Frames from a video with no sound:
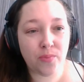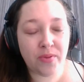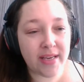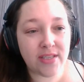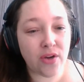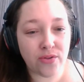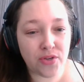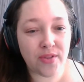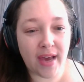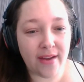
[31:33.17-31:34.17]
please don't
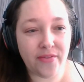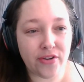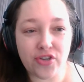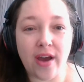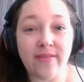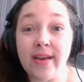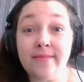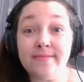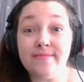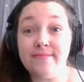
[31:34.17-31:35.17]
do that if you're driving.
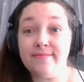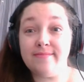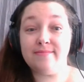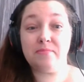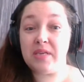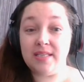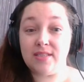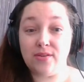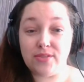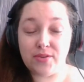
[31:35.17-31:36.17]
Please
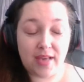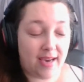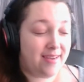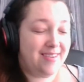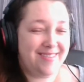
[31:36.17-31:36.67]
don't do that.